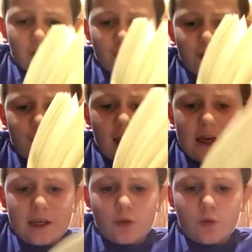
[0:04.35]

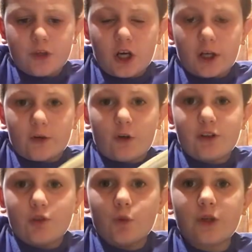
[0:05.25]
Today we are going
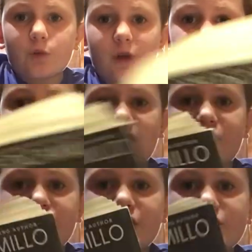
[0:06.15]
to be
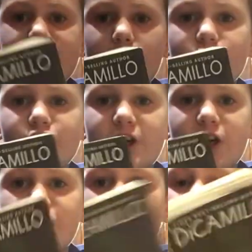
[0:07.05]
reading chapter
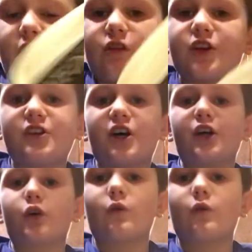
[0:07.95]
10 of The Tiger